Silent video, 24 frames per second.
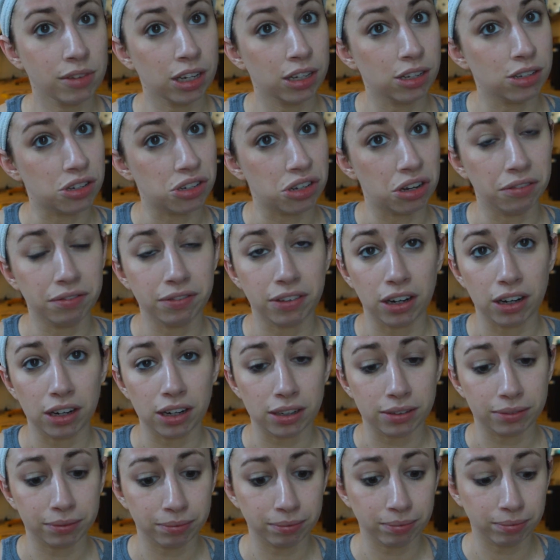So
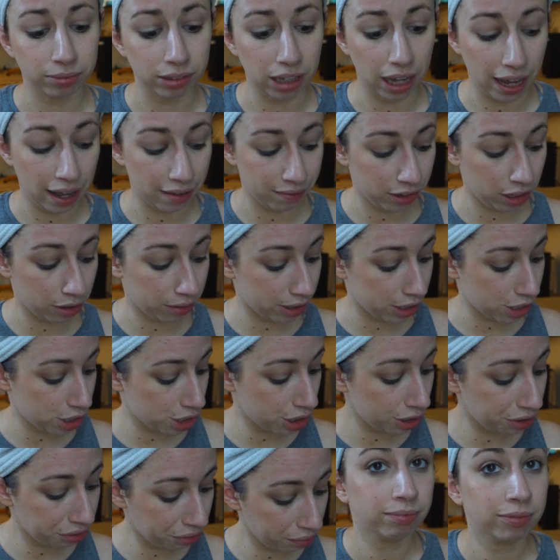far, I have no
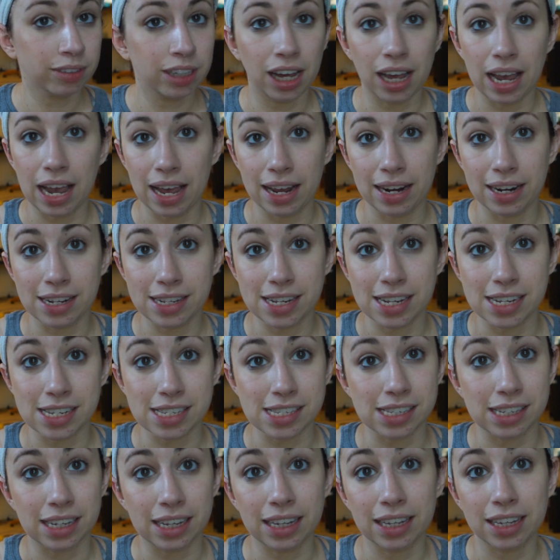issue. And it tastes
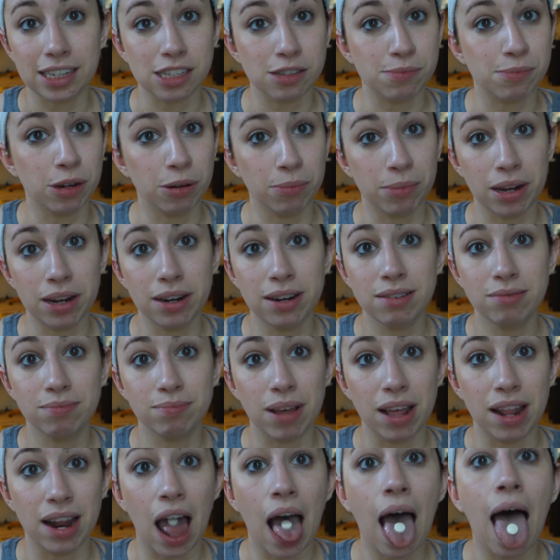like a spearmint
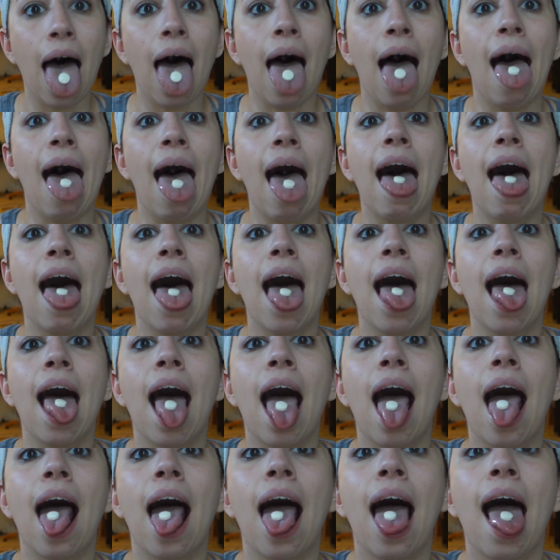mint.
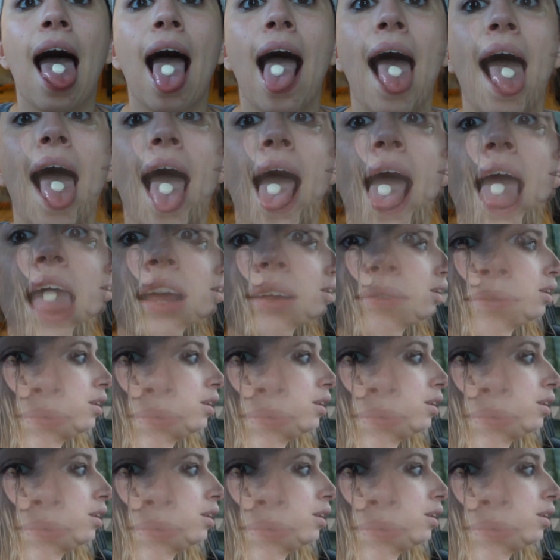Uh...